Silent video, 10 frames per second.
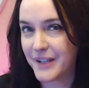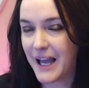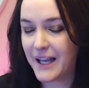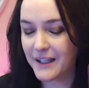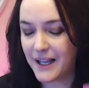
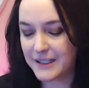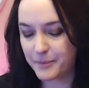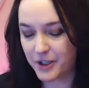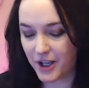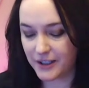And last
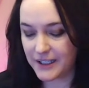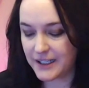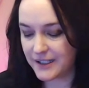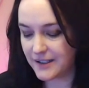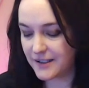but not
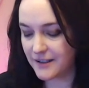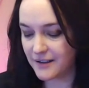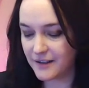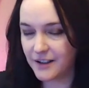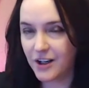least,
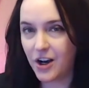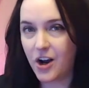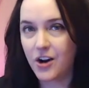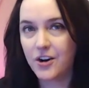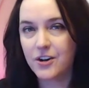
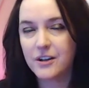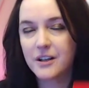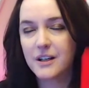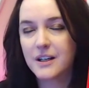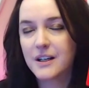card
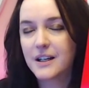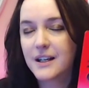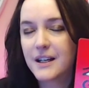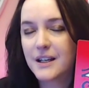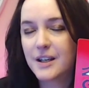
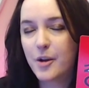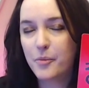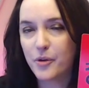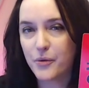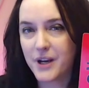
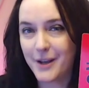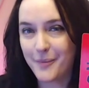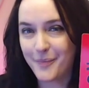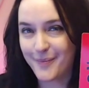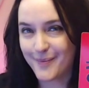number 3.
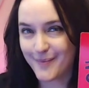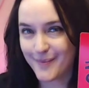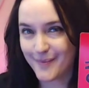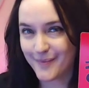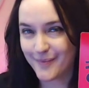
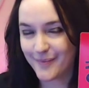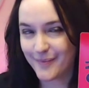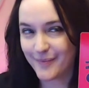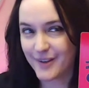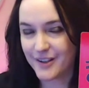
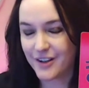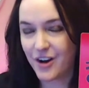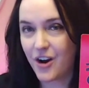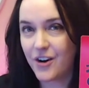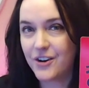
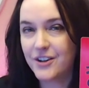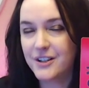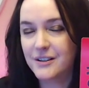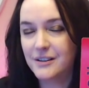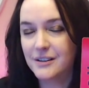
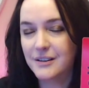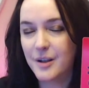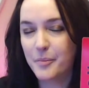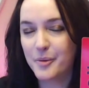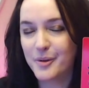Card
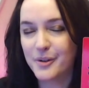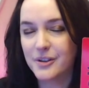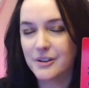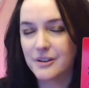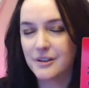number
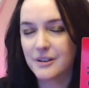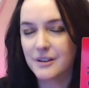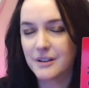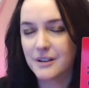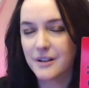
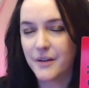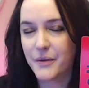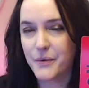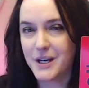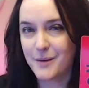
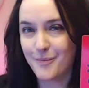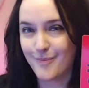3.